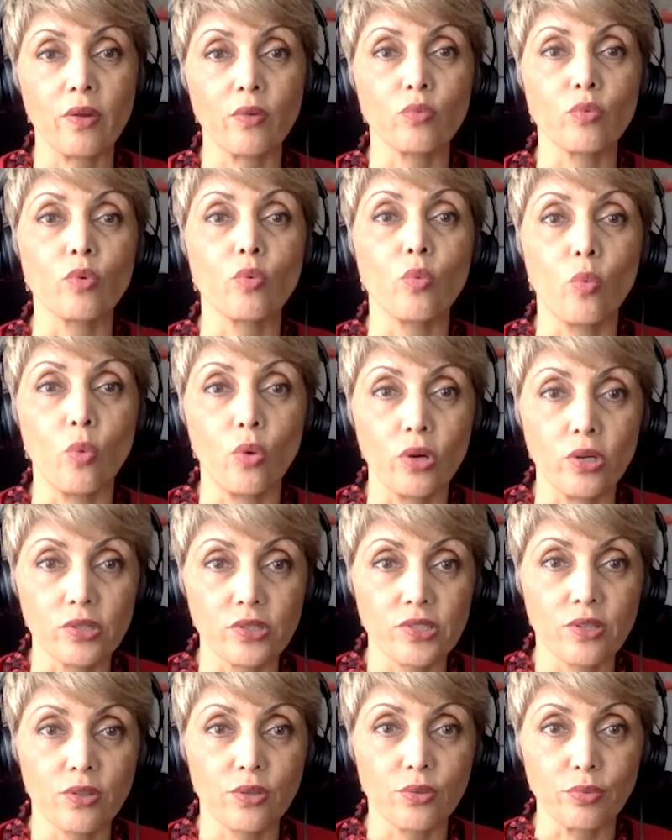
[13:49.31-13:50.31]
that
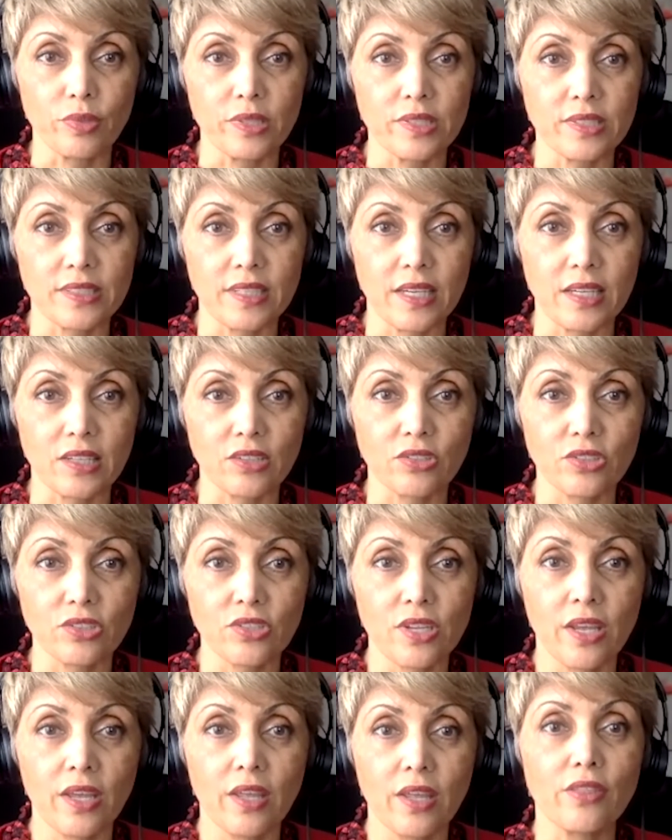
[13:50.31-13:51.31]
rewards the risk
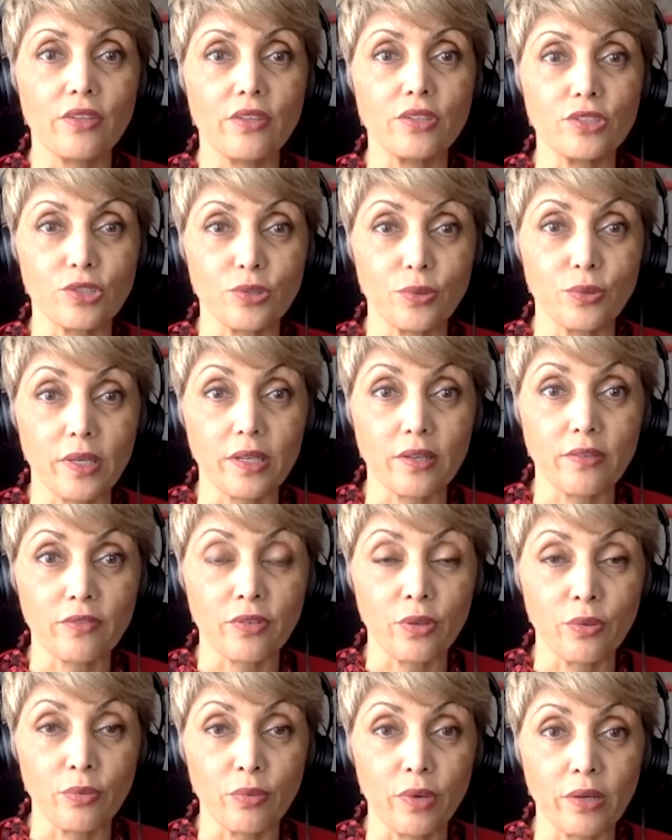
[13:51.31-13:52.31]
takers that are doing it
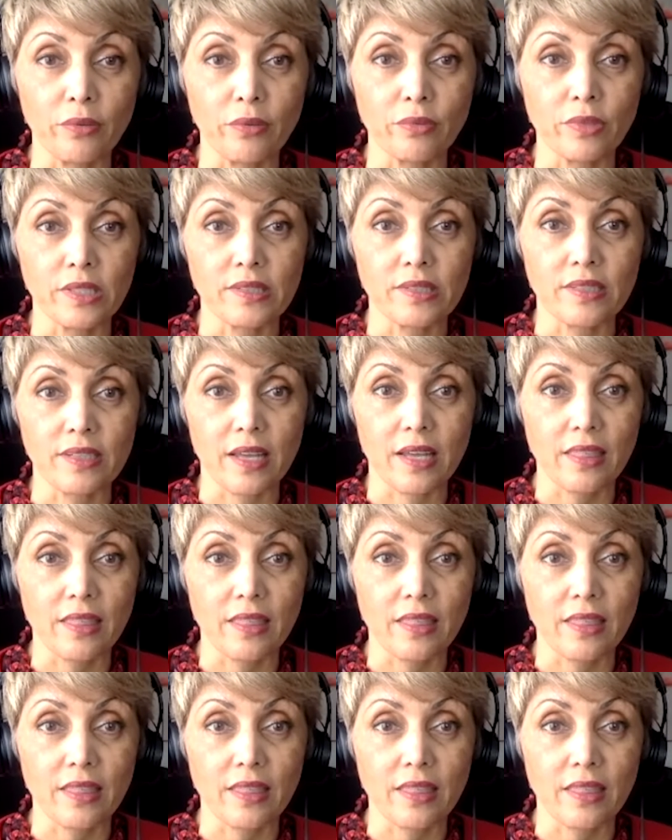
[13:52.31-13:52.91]
for the right reason.